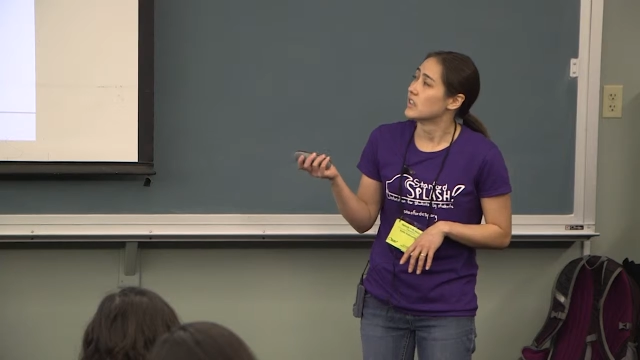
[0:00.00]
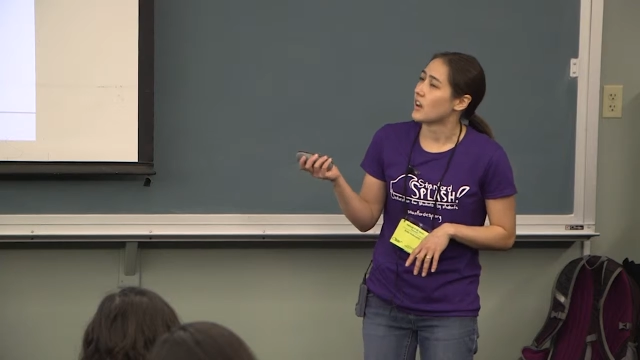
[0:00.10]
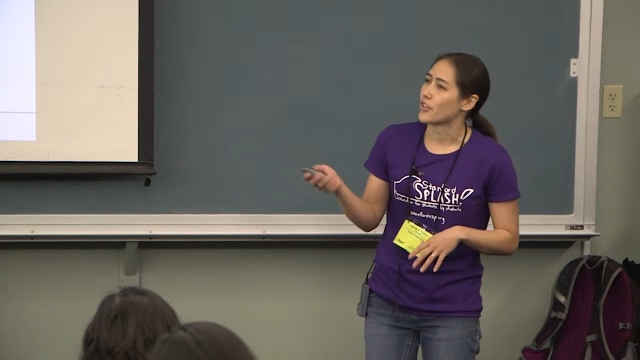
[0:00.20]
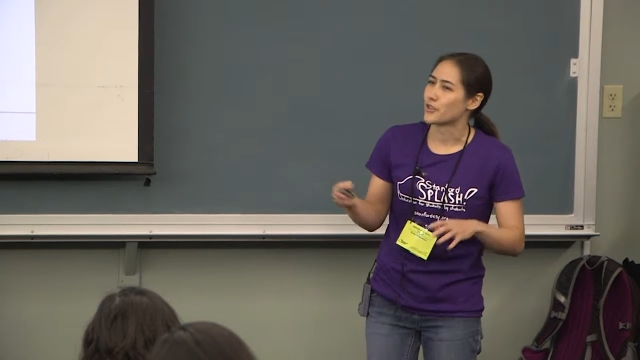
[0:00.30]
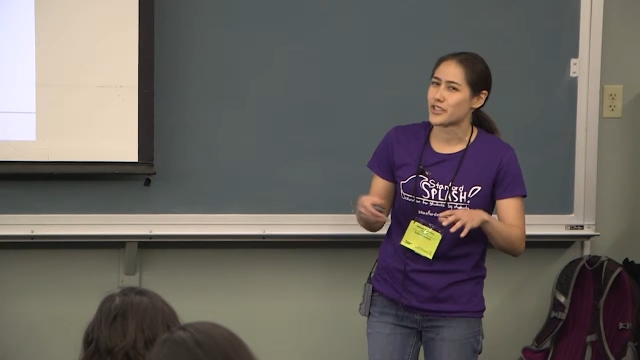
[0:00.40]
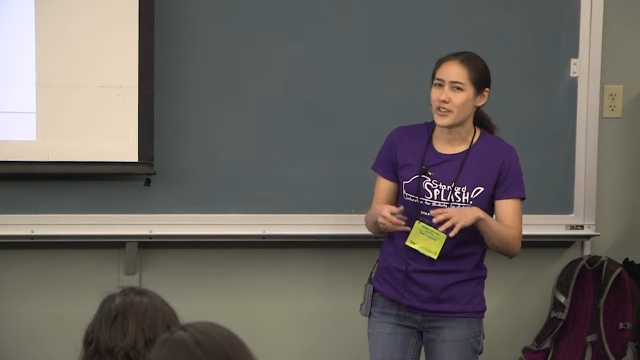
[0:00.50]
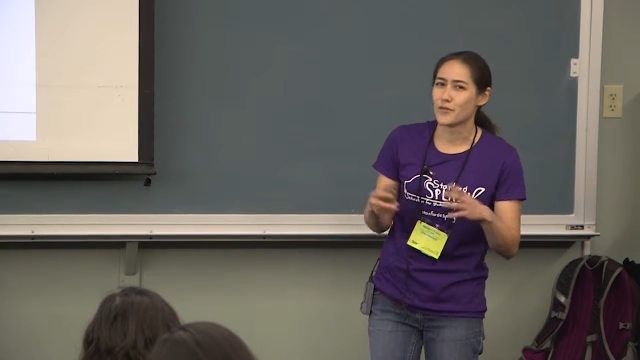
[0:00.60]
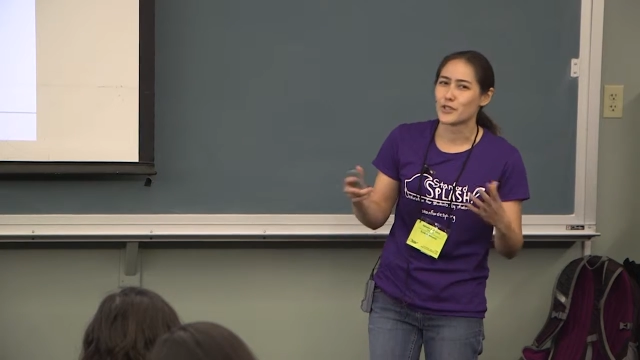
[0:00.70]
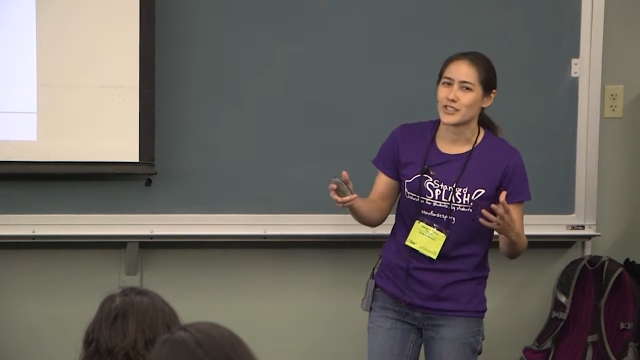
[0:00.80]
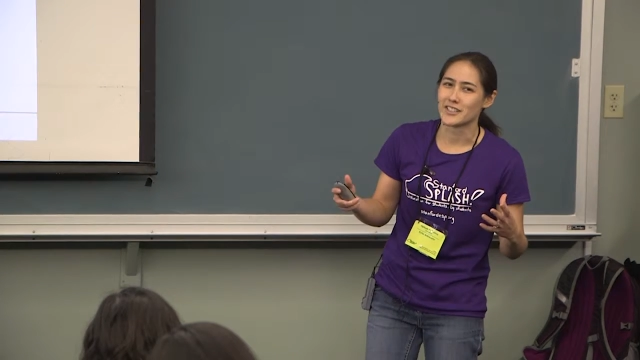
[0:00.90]
although
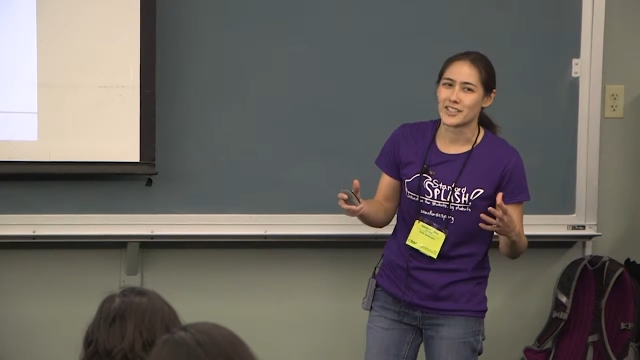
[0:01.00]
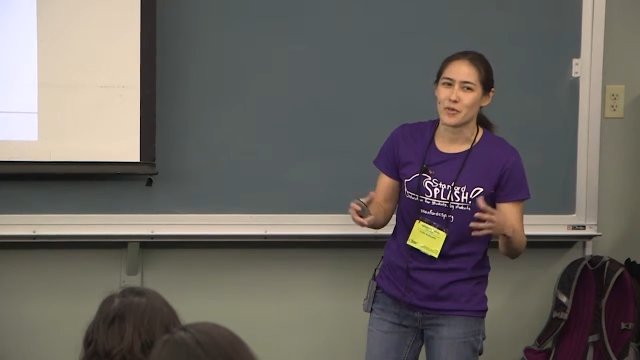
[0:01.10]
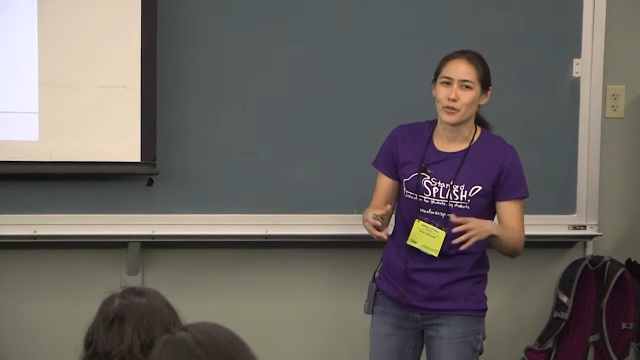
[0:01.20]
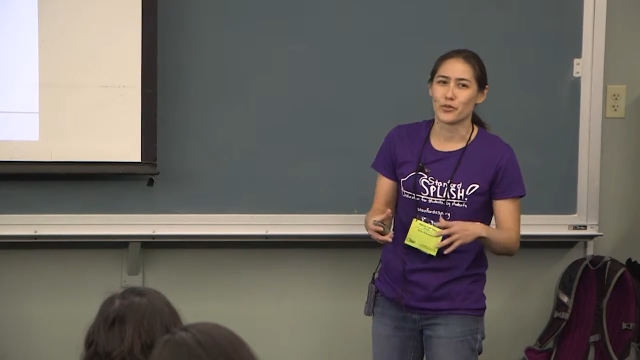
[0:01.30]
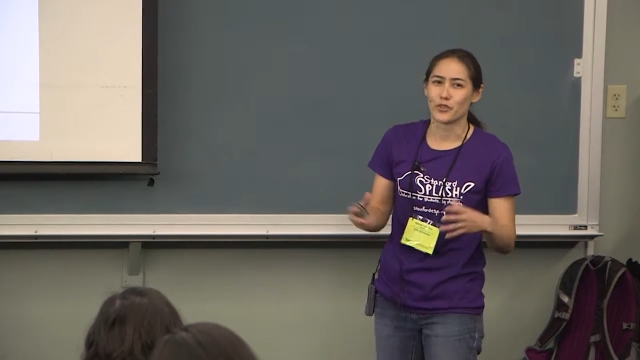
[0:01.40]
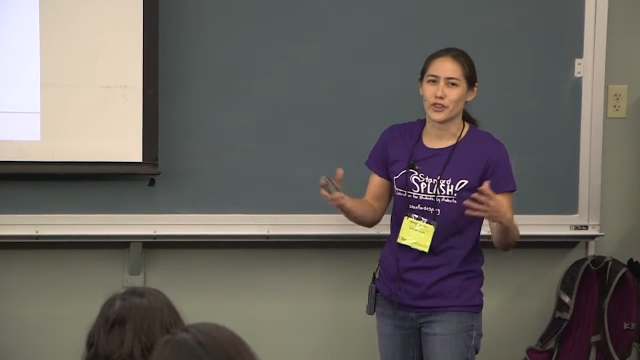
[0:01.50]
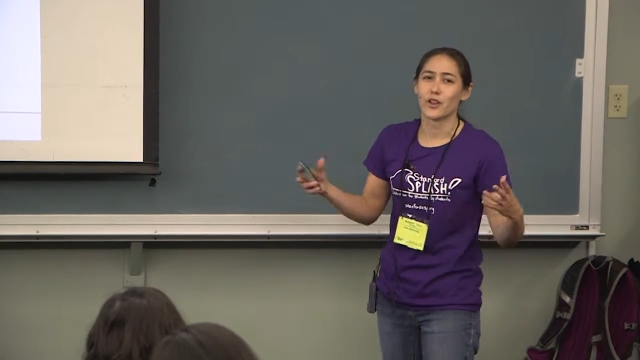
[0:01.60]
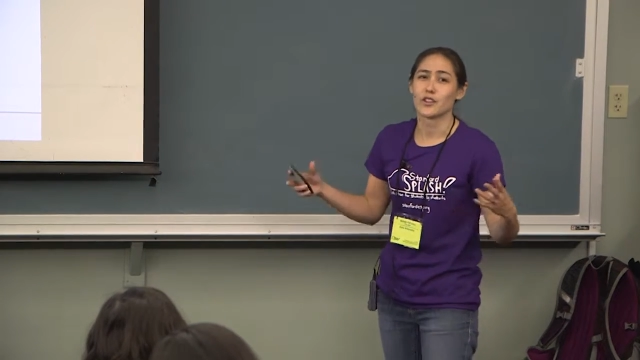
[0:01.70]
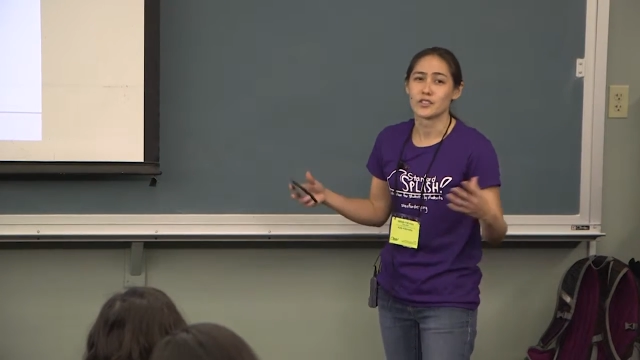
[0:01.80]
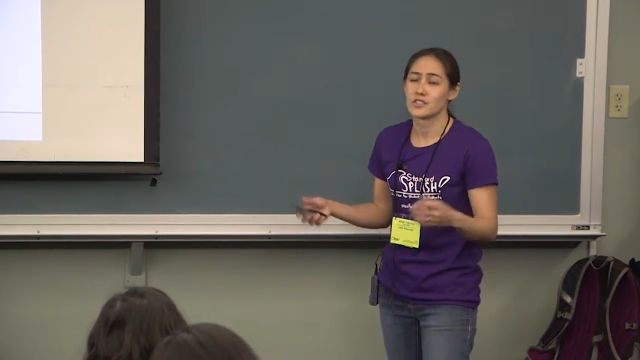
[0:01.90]
Stanford is an example of one of the
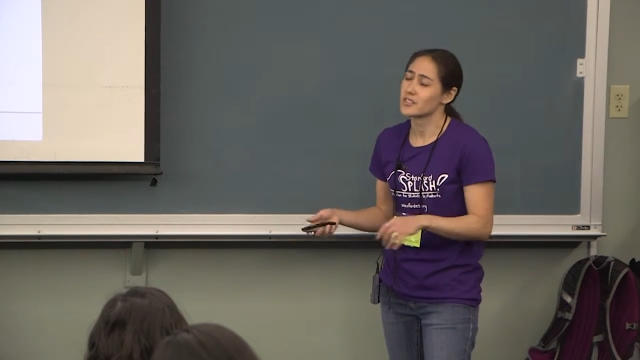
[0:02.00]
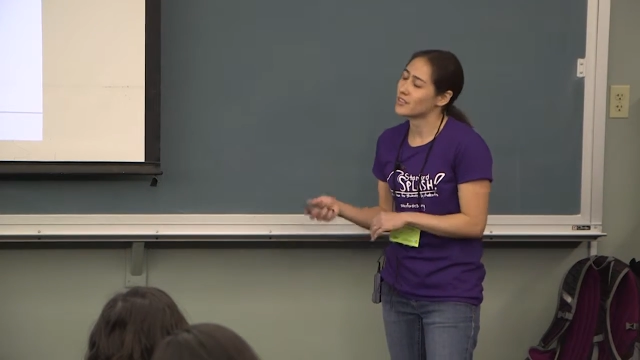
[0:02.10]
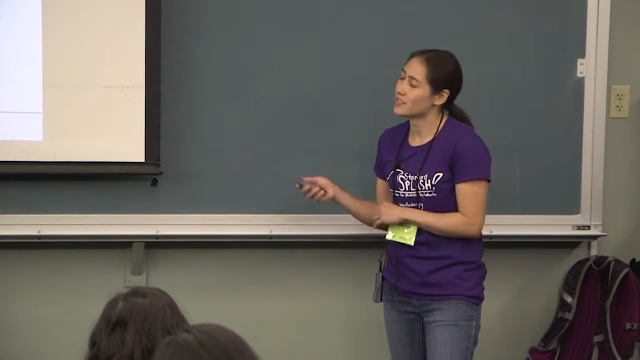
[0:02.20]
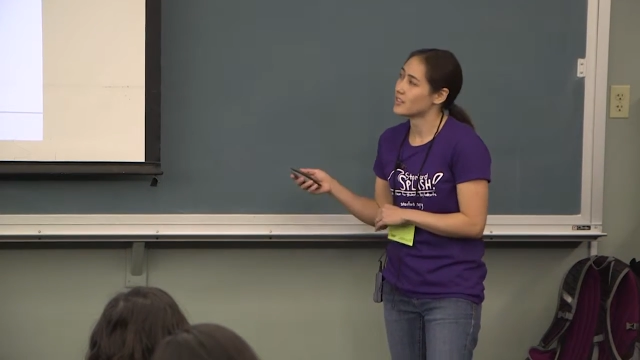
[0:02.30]
largest